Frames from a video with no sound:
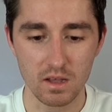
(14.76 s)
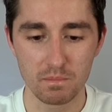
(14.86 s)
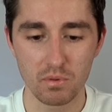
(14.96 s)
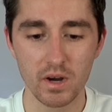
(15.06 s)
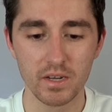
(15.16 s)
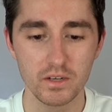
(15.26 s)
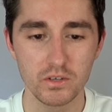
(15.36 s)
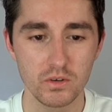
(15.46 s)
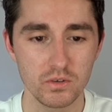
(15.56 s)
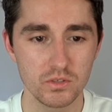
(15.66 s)
breaking
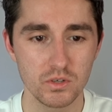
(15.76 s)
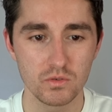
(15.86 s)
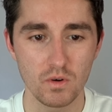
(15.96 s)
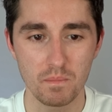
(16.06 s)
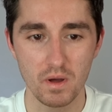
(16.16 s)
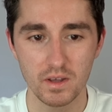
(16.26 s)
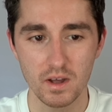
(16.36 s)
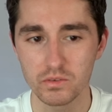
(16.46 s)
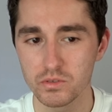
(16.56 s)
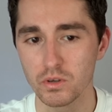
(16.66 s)
news just dropped by
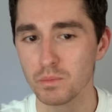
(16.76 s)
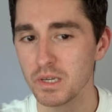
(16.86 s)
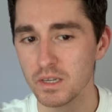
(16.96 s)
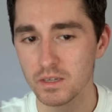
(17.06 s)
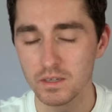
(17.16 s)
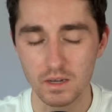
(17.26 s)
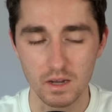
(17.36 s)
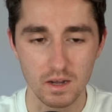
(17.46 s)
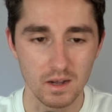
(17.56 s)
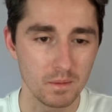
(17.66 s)
Cal Toomey,
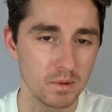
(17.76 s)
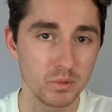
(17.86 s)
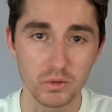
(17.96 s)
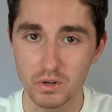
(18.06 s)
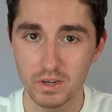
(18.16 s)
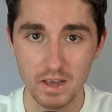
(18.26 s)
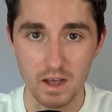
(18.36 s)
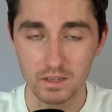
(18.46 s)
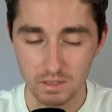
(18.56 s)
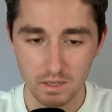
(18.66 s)
and we all know
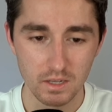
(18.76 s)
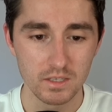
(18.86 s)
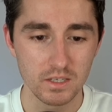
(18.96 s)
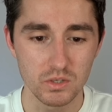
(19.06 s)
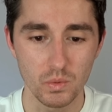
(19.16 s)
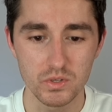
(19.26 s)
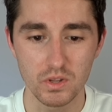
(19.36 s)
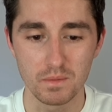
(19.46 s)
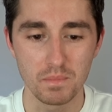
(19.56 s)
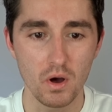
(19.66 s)
Cal is always
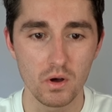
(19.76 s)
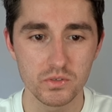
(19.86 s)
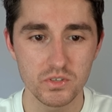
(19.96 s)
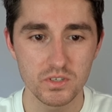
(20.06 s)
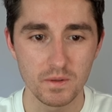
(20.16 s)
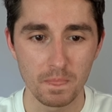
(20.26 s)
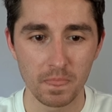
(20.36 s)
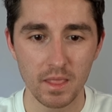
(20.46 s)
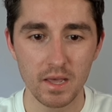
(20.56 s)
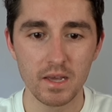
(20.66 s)
on the pulse.
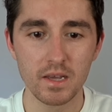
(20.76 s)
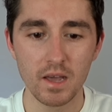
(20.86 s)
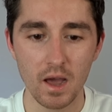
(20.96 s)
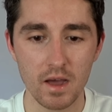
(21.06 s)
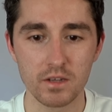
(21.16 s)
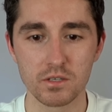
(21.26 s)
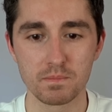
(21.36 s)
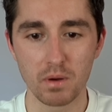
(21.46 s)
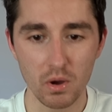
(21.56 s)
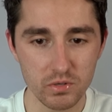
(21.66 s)
He has
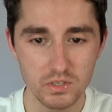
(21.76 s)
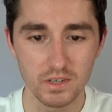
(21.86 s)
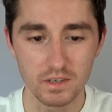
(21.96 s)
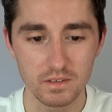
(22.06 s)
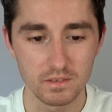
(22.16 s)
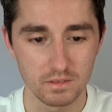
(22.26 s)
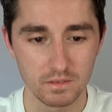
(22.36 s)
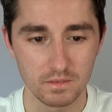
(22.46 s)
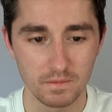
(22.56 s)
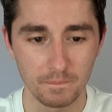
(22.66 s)
posted
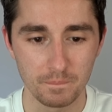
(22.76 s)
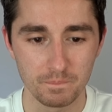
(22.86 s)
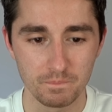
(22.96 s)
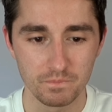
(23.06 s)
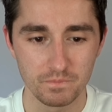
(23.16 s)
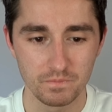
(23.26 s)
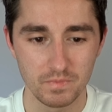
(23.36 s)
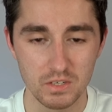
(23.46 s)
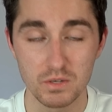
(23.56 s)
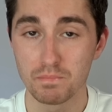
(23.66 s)

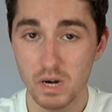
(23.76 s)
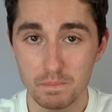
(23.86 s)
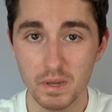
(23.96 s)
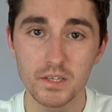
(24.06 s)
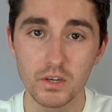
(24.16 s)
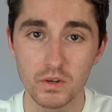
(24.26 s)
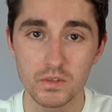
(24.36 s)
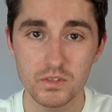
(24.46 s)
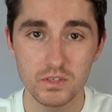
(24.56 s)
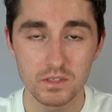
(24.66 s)
some pretty big
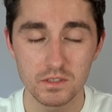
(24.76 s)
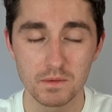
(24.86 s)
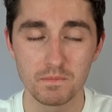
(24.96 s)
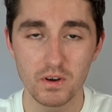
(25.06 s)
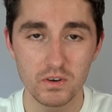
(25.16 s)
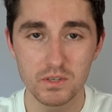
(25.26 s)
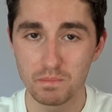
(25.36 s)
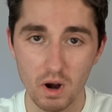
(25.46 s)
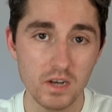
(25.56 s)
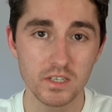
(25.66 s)
news, some very
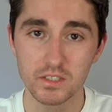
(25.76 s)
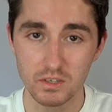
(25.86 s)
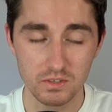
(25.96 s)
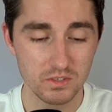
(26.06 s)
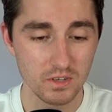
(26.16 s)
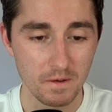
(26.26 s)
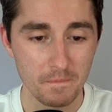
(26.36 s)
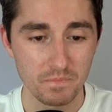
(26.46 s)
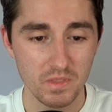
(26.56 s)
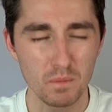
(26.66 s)
surprising news.
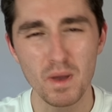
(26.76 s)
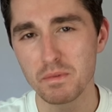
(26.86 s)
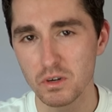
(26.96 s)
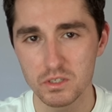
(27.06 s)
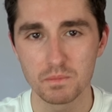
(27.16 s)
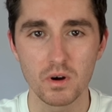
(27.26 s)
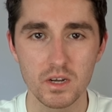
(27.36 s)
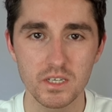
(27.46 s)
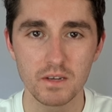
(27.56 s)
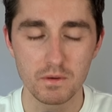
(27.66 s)
Or maybe not
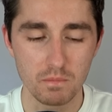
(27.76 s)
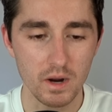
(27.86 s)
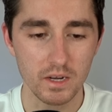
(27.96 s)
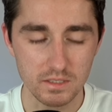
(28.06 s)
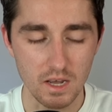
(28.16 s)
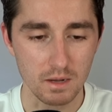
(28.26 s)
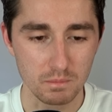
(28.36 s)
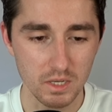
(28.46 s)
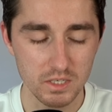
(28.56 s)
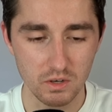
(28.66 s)
surprising if you break it down,
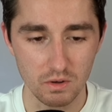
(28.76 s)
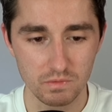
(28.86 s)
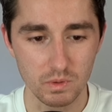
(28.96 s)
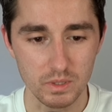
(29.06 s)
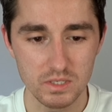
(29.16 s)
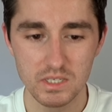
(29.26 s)
but let's go through it.